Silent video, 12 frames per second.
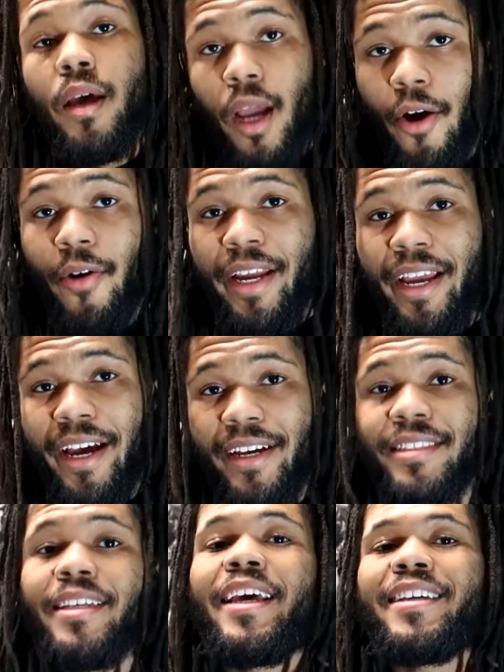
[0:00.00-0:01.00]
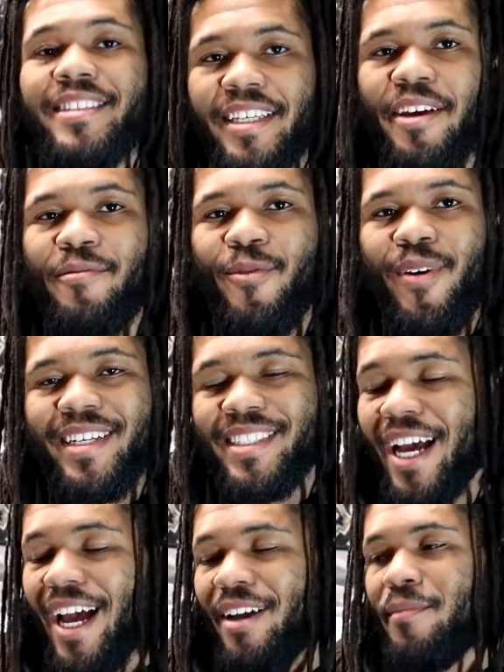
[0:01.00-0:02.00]
Alright guys, it's giveaway
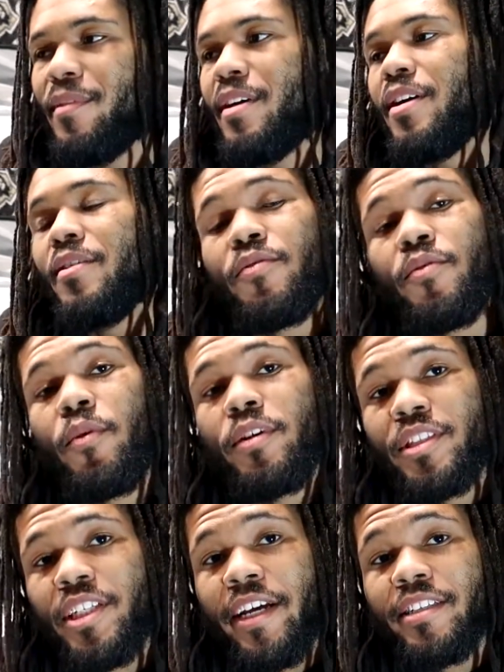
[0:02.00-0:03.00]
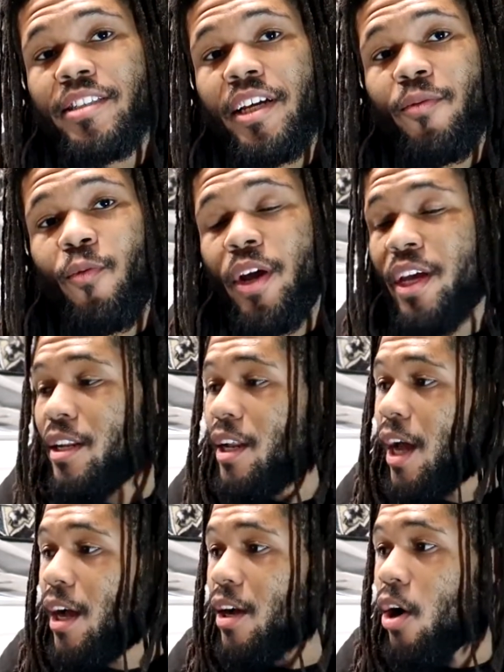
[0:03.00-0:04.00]
time. If you want a chance to win
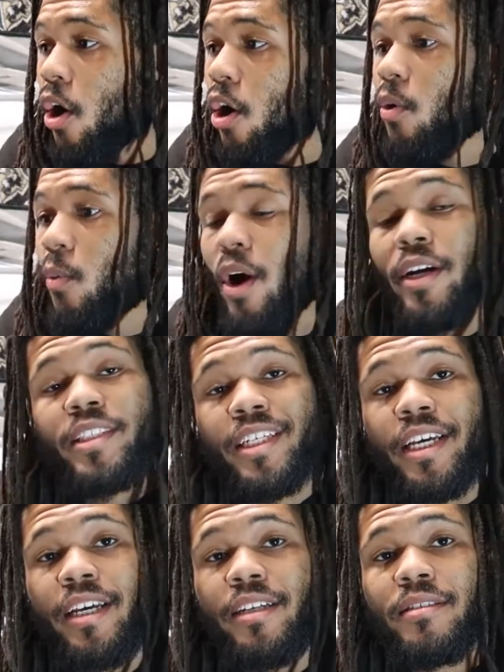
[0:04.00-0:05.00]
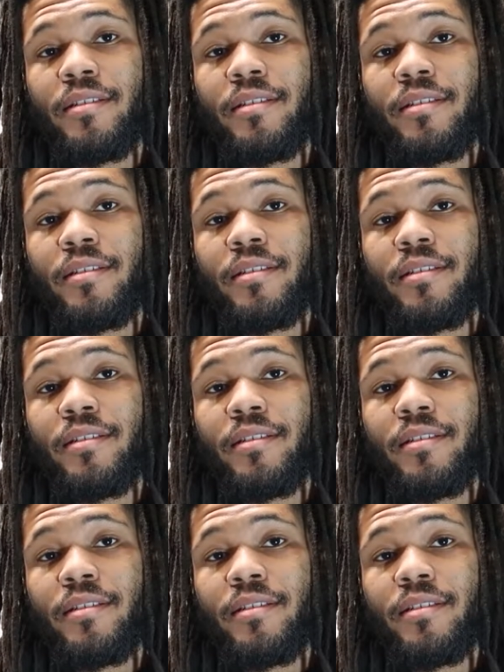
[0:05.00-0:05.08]
a car wash kit,